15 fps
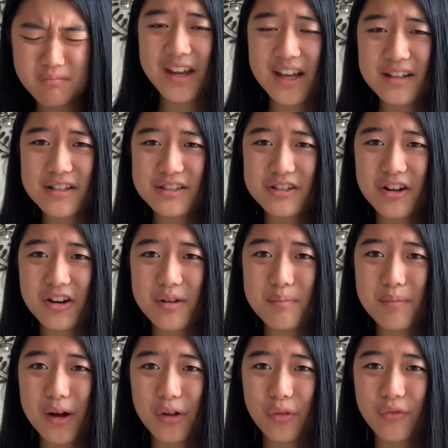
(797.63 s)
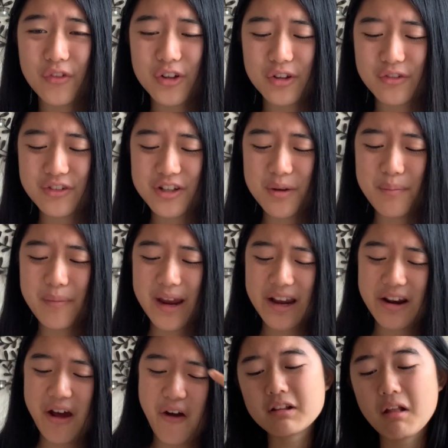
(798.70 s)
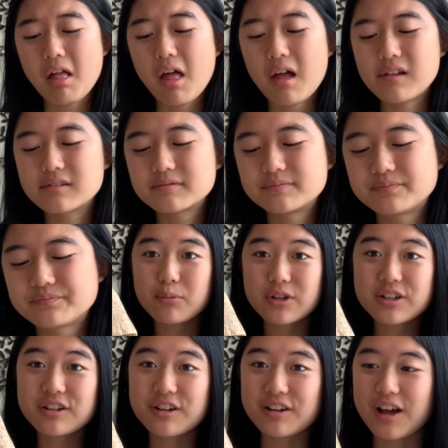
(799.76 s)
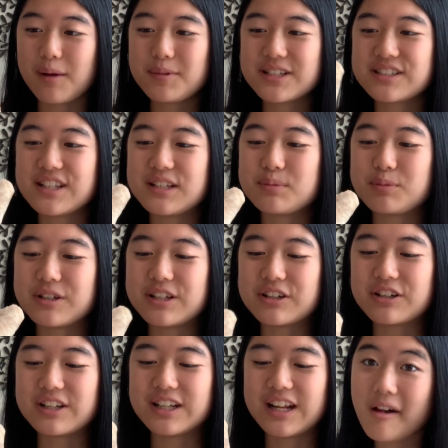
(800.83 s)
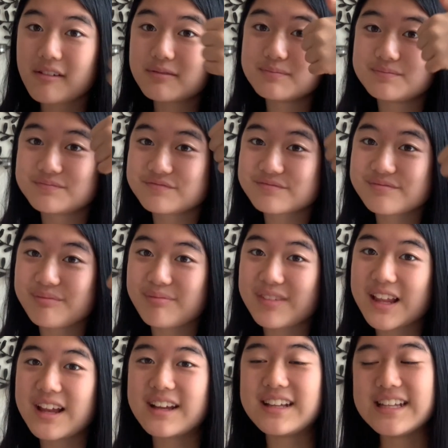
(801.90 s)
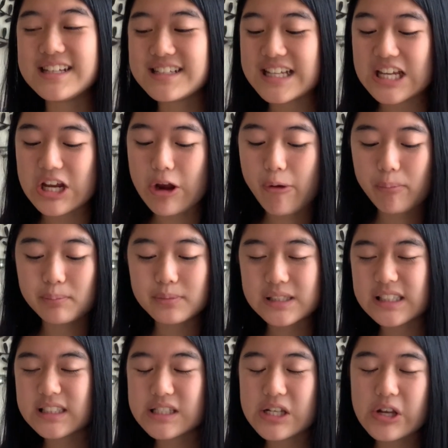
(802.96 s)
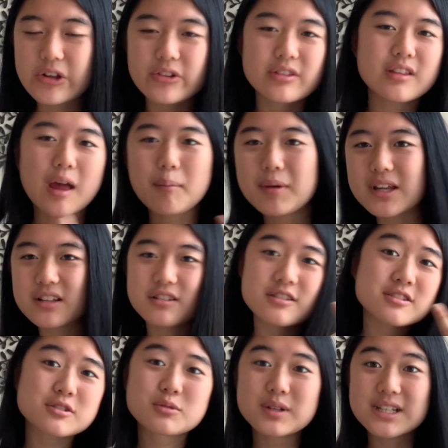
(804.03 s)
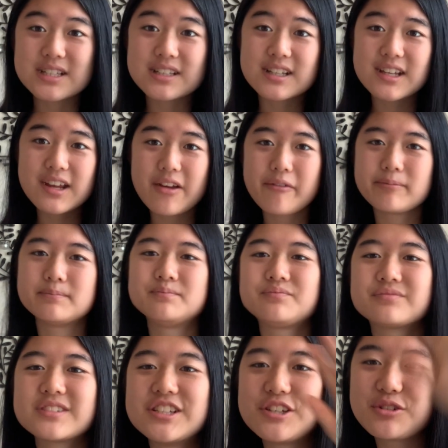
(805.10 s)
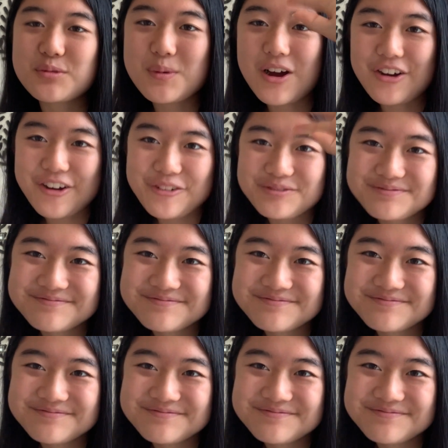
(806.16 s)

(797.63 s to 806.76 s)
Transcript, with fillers: I just got a mouthful of tomato. Ah, pretty good. How much tastes pretty good in that? Easy? peachy lemon squeezy. See you tomorrow.